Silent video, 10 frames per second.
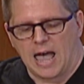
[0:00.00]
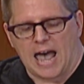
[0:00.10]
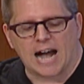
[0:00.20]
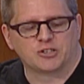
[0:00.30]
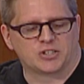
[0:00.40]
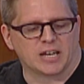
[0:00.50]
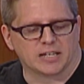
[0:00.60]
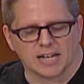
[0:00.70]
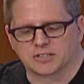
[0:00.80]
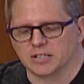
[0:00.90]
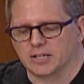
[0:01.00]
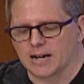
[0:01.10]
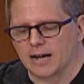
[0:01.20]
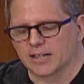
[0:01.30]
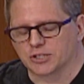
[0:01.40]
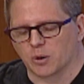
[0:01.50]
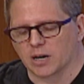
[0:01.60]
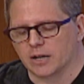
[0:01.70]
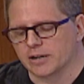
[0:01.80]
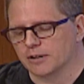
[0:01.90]
agitate against the denial that's going
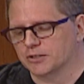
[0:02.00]
on here.